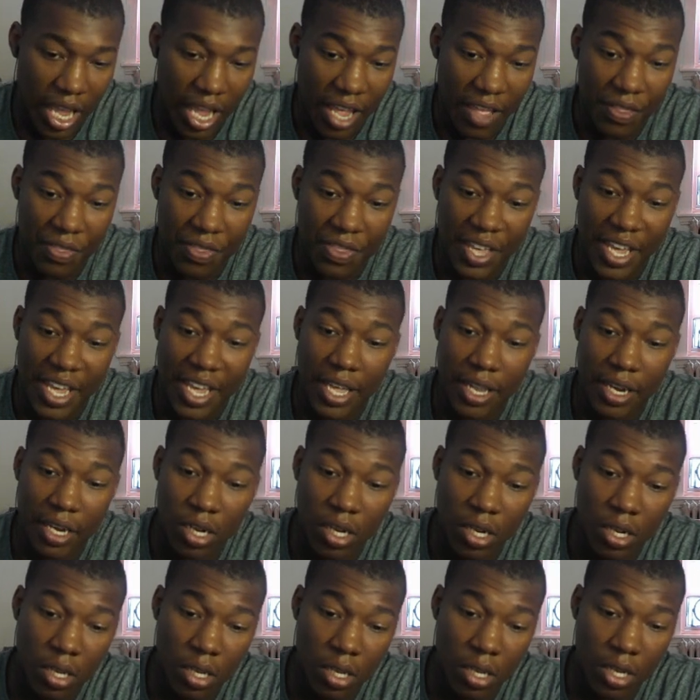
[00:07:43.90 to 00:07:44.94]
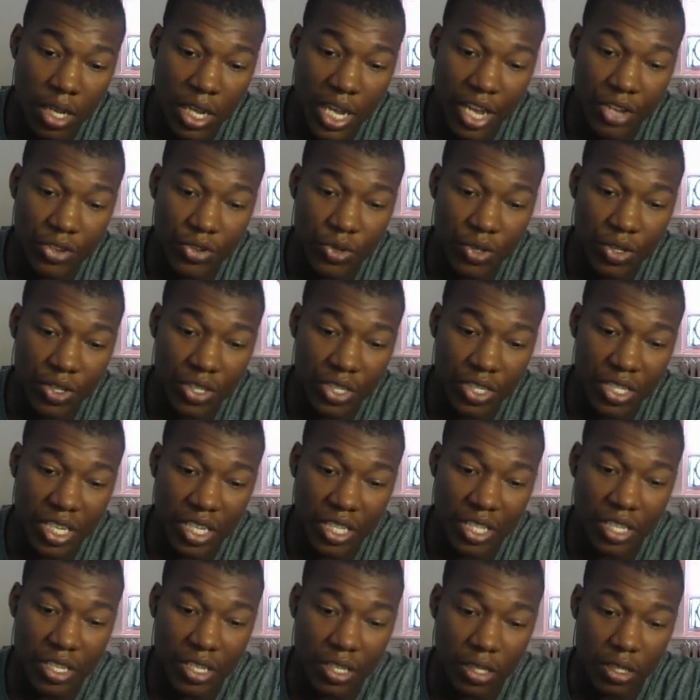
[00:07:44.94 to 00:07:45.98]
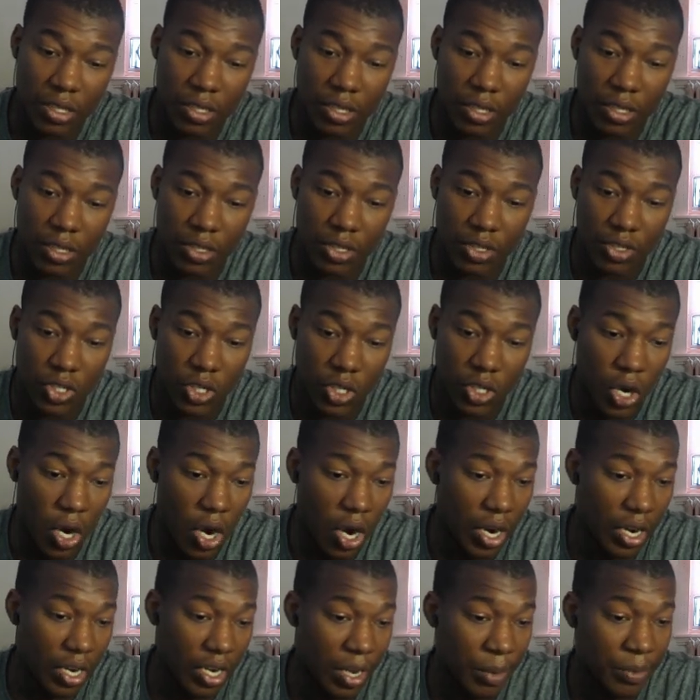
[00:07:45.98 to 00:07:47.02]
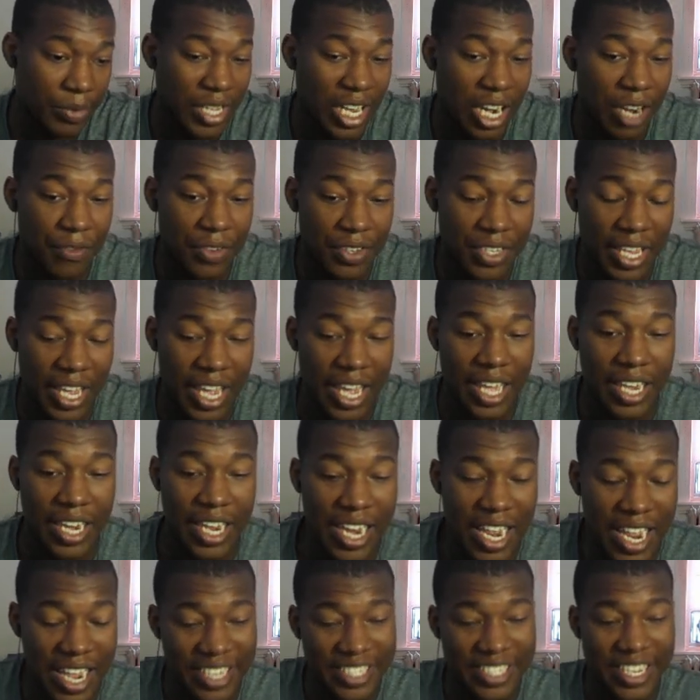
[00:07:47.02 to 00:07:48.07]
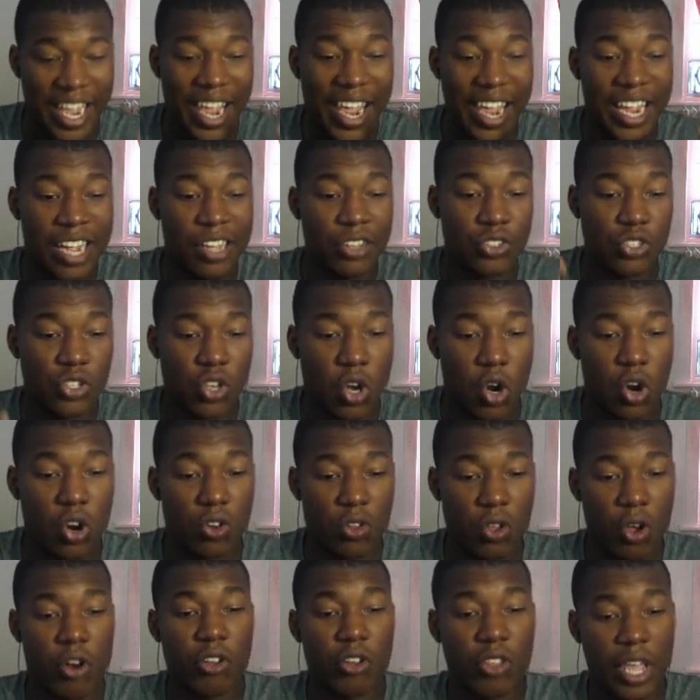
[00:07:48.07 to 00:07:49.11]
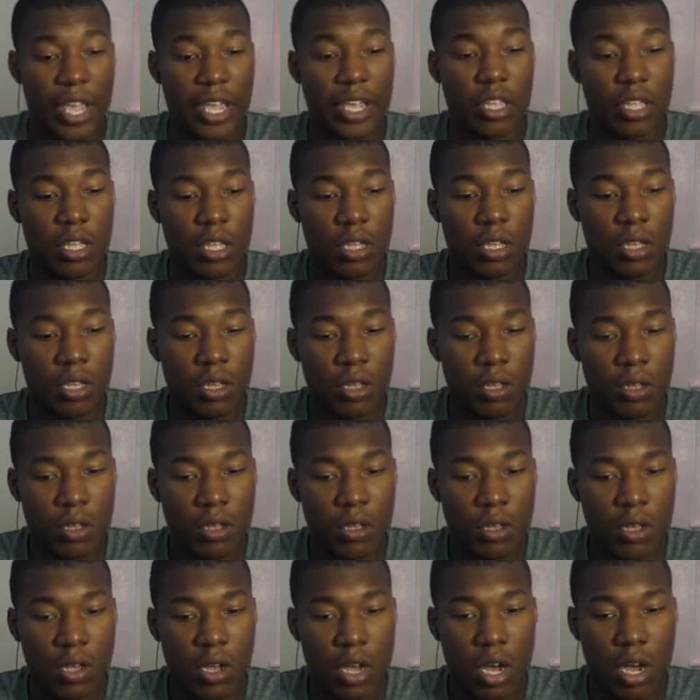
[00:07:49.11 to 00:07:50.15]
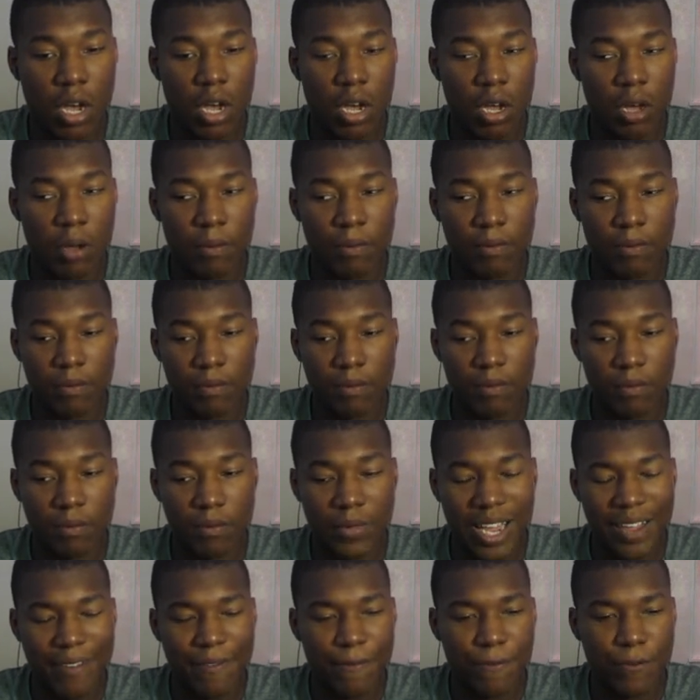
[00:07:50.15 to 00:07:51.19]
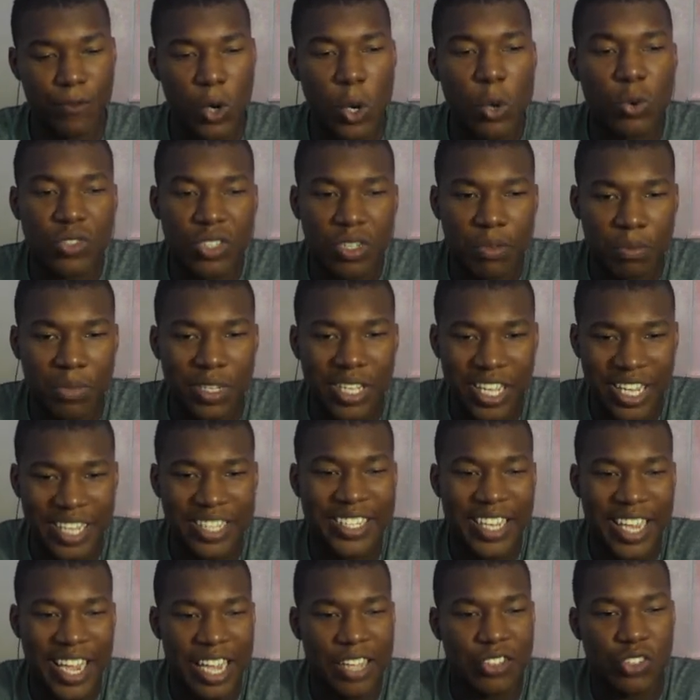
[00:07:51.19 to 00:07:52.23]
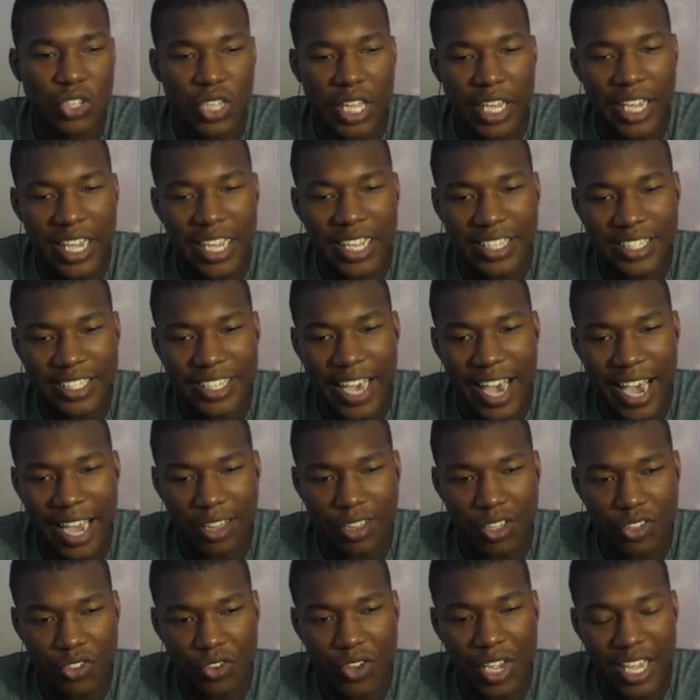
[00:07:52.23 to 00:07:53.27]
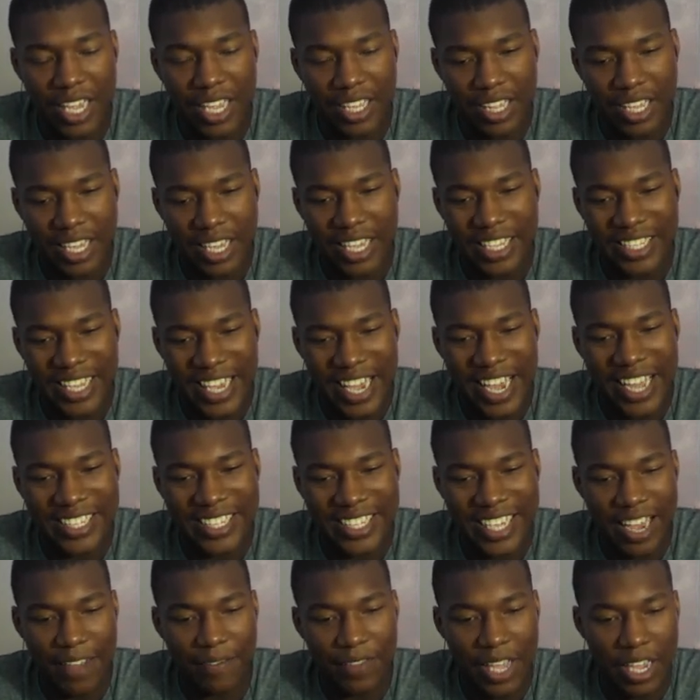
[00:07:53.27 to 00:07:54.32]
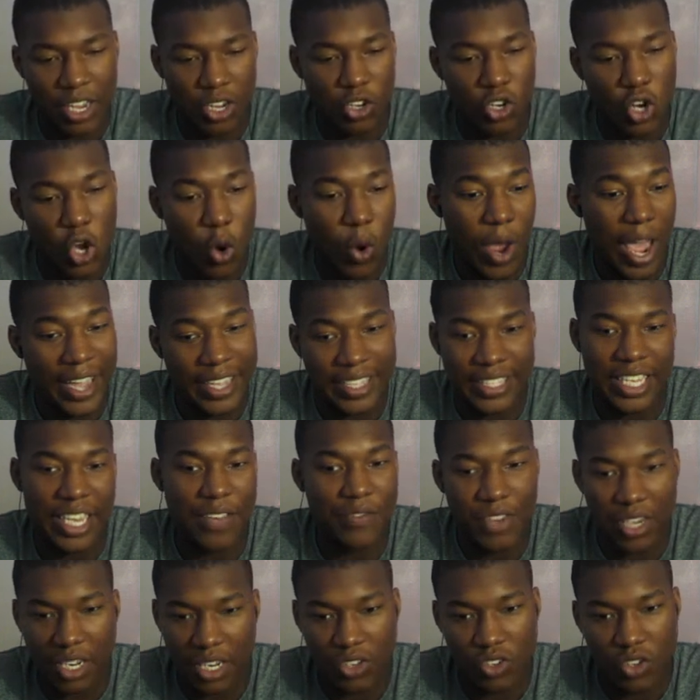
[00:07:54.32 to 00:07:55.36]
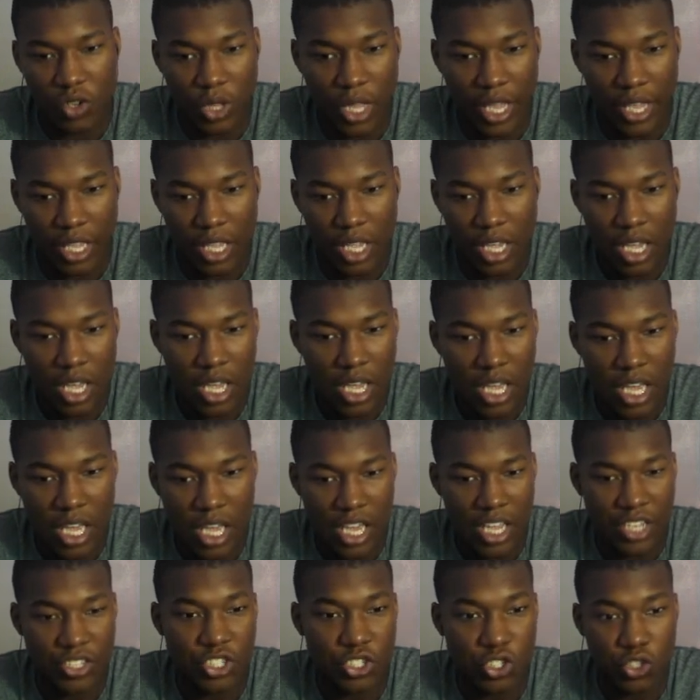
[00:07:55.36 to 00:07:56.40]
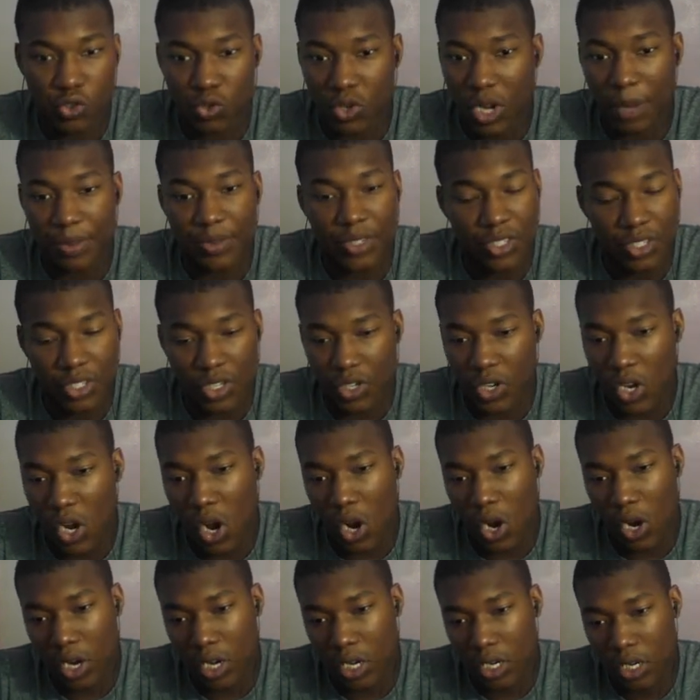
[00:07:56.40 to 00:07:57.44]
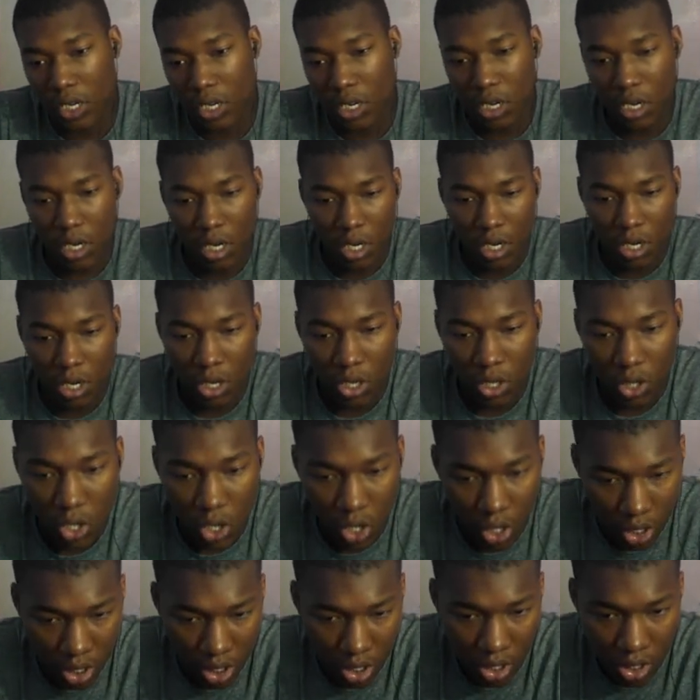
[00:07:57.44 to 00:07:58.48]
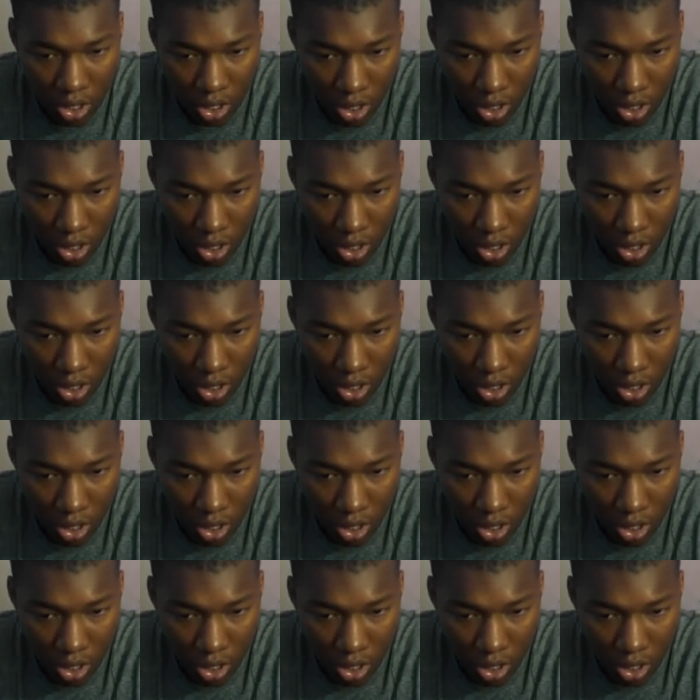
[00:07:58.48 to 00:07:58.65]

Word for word: And then, as you can see, the cigar comes out of his hand, and his hands are like, not frozen, but like his hands are like intact, like they're like his hands have like no activity, so like. He just drops a cigar. Look.